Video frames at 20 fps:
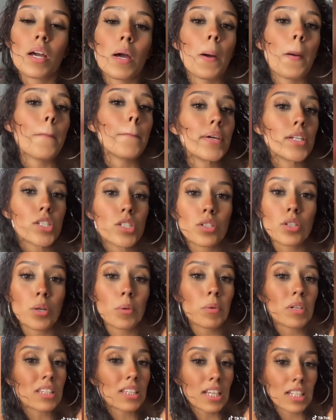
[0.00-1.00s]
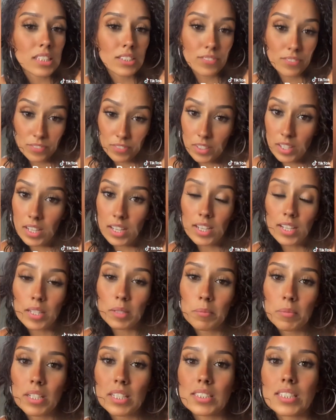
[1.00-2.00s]
But you know what? That's fine,
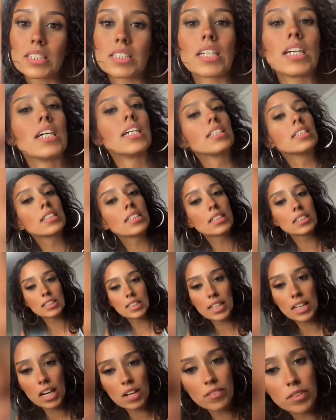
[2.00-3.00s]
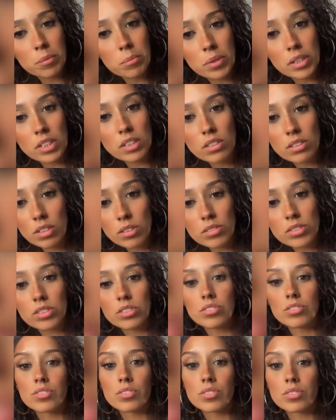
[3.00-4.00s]
because at the end of the day, everybody knows the
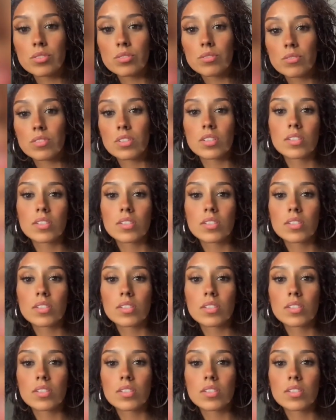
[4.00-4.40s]
truth.